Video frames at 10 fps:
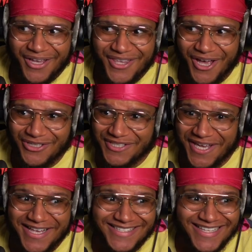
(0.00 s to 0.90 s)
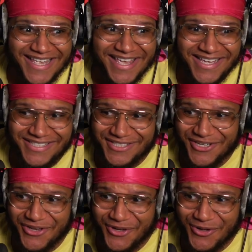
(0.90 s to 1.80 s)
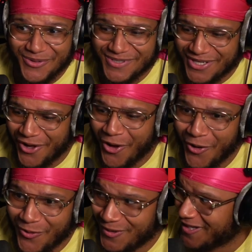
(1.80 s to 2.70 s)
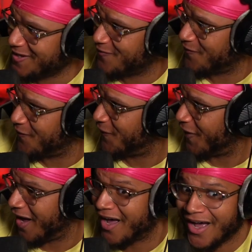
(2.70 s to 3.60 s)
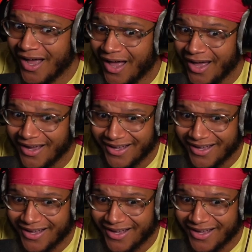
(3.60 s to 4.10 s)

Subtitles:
Yo, she has issues. Holy fuck.